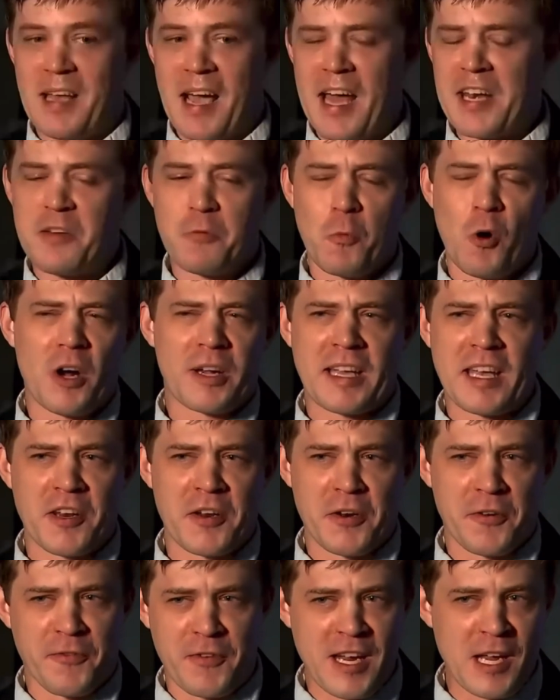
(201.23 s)
I didn't walk in
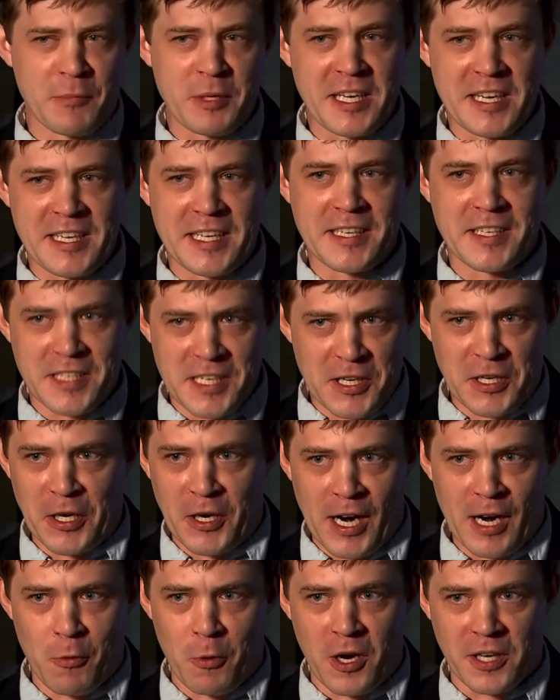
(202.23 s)
on a family eating
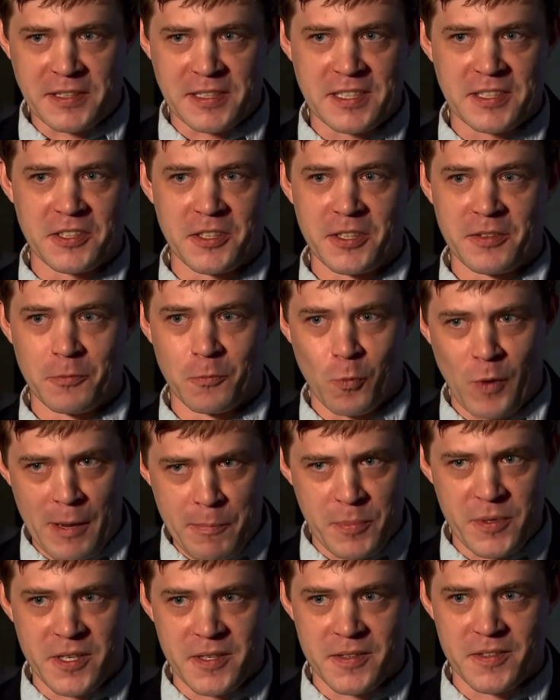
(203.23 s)
dinner. I walked in on
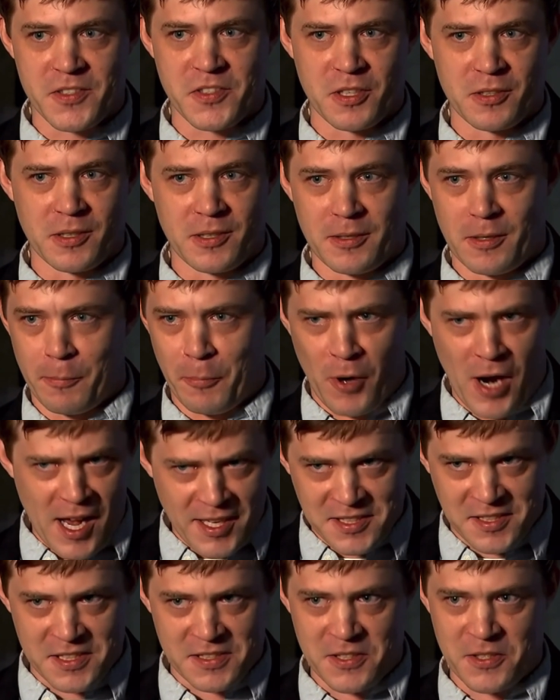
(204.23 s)
weapons, a
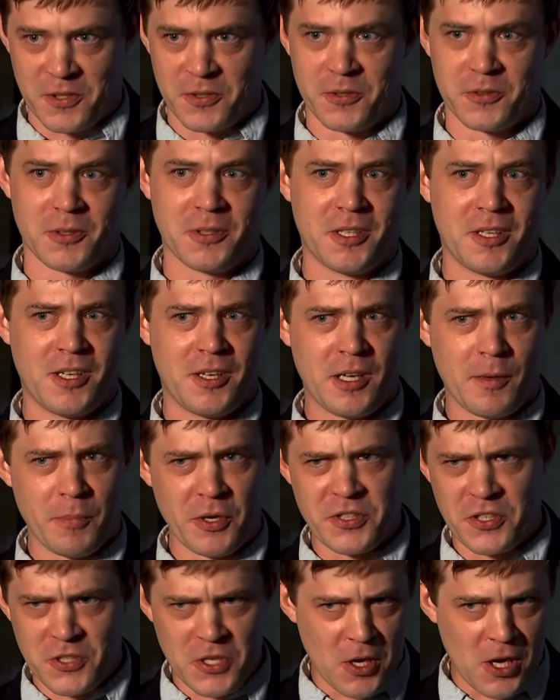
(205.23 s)
prostitute, a
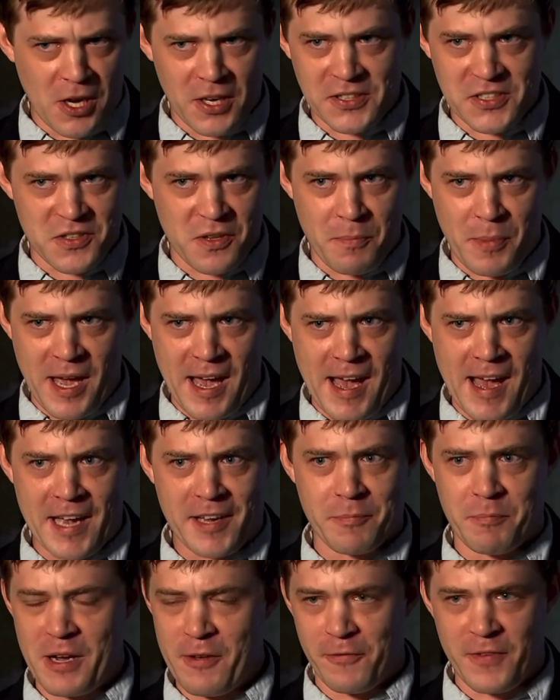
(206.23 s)
bunch of dogs in the
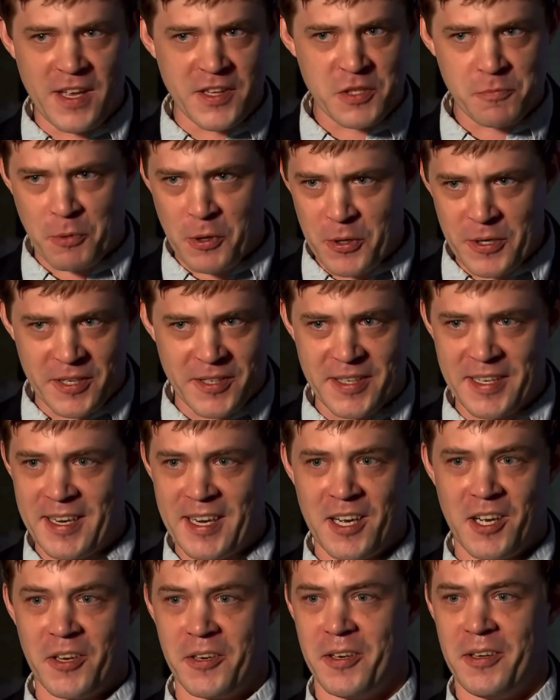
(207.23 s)
back, my fence broken
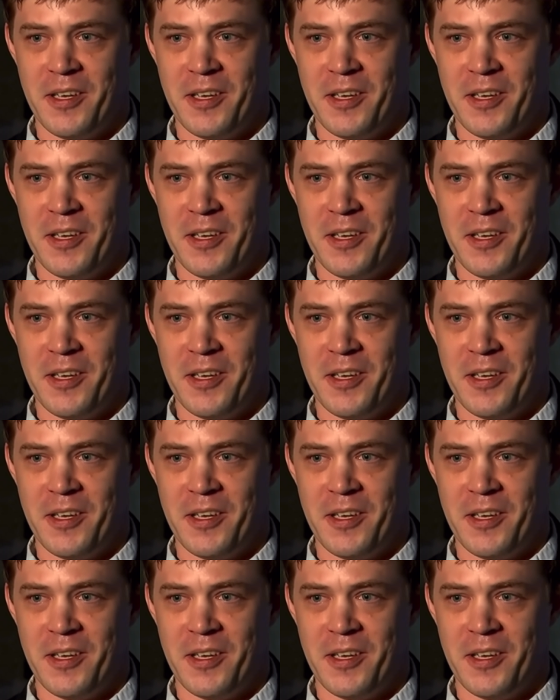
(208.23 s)
down.